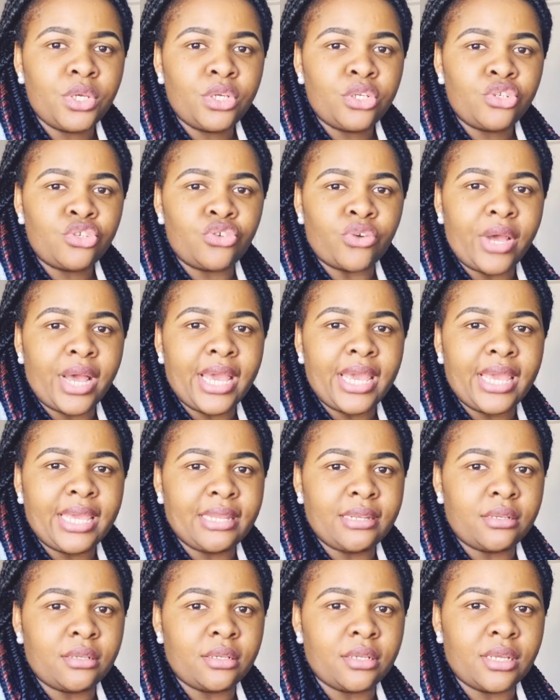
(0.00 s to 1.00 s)
try
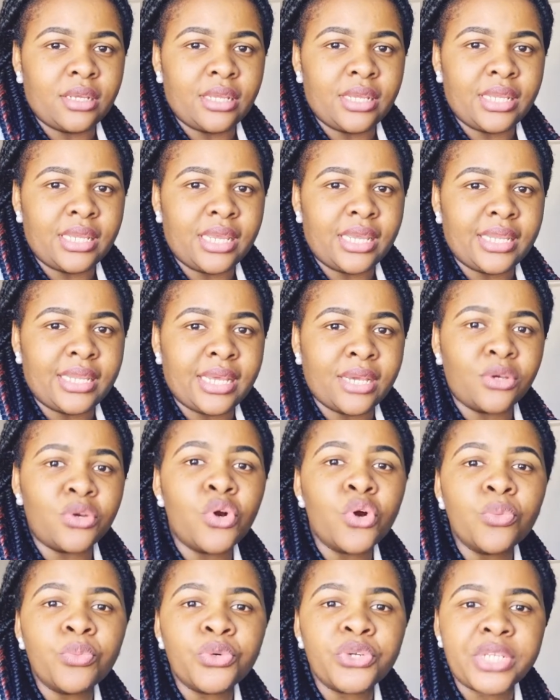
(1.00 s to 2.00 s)
and
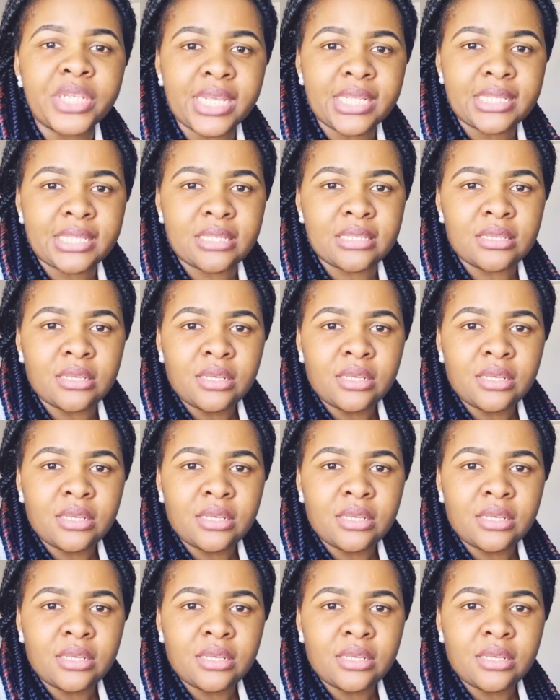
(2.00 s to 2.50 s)
accommodate